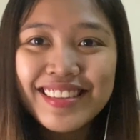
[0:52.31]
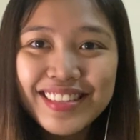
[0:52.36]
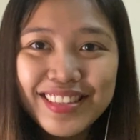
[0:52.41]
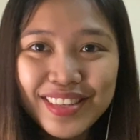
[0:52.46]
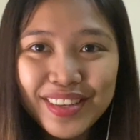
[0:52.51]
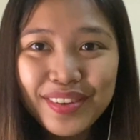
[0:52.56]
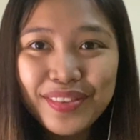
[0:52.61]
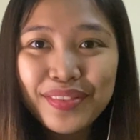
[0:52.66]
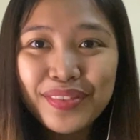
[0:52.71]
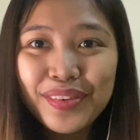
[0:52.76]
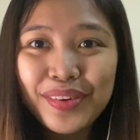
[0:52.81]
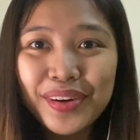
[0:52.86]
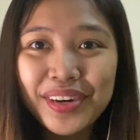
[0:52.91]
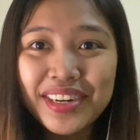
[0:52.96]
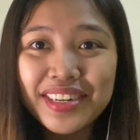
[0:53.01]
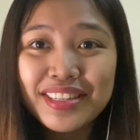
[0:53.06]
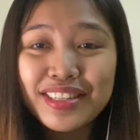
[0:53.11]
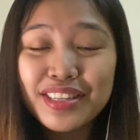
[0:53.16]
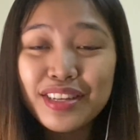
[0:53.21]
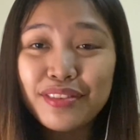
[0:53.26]
So of
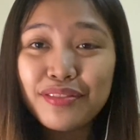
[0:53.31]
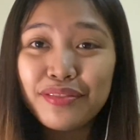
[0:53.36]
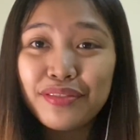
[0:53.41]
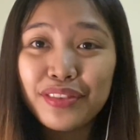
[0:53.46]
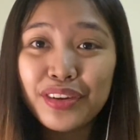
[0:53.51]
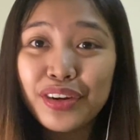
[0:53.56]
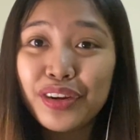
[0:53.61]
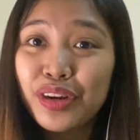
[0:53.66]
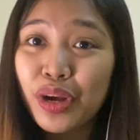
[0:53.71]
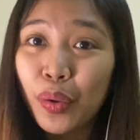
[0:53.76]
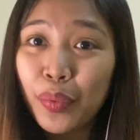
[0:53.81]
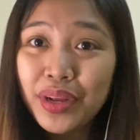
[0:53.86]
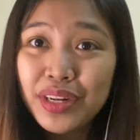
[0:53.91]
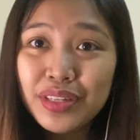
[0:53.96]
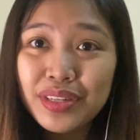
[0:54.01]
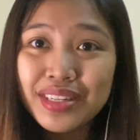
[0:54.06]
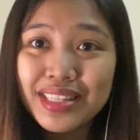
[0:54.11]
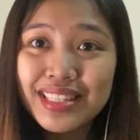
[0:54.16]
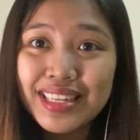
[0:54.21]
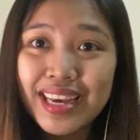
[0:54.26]
course, if you're going
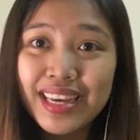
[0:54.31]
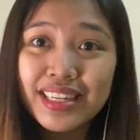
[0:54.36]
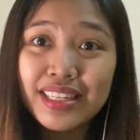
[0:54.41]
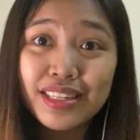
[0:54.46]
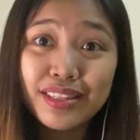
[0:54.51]
to attend